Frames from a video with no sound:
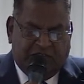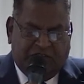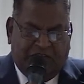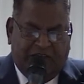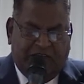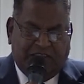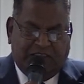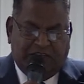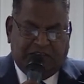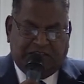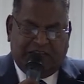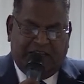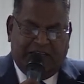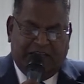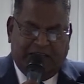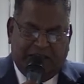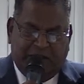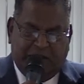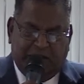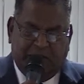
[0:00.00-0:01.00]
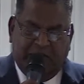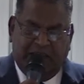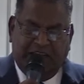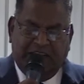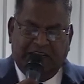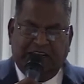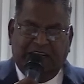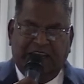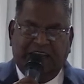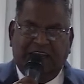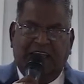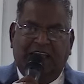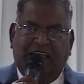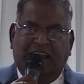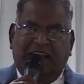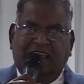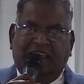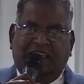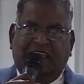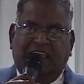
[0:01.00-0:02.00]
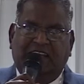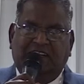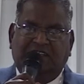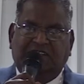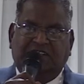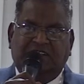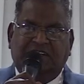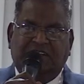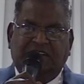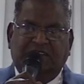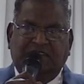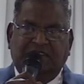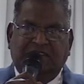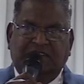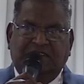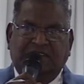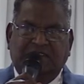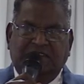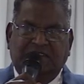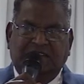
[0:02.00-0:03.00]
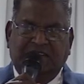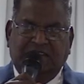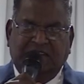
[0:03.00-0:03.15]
Father Time made an allocation